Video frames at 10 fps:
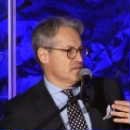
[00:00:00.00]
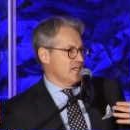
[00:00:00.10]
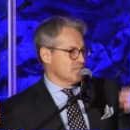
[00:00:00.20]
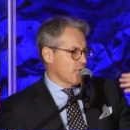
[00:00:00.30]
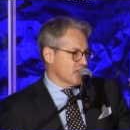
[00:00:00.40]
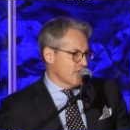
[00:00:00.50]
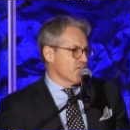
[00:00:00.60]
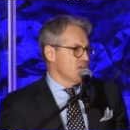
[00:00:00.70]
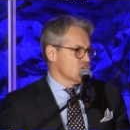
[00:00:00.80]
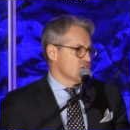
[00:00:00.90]
That's by
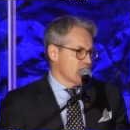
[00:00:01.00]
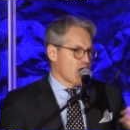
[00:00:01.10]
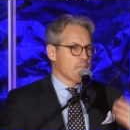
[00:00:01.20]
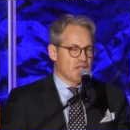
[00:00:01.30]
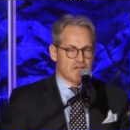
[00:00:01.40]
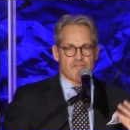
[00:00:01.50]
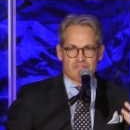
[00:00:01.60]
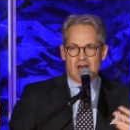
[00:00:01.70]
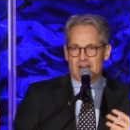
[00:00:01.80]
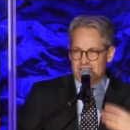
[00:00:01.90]
definition, the agape love
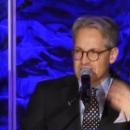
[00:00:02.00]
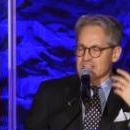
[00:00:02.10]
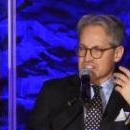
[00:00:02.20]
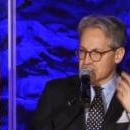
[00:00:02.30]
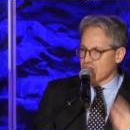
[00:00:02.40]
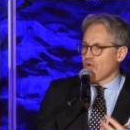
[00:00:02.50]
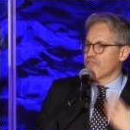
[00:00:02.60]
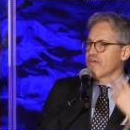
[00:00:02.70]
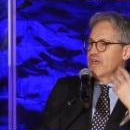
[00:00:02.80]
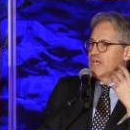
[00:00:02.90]
of God is a
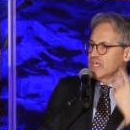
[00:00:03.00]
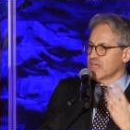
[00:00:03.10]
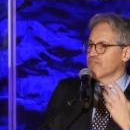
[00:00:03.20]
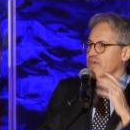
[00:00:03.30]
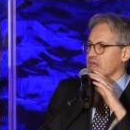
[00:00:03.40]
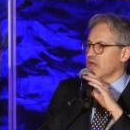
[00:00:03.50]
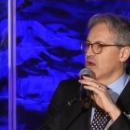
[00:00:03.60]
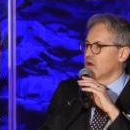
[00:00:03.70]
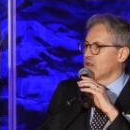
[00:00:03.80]
self-giving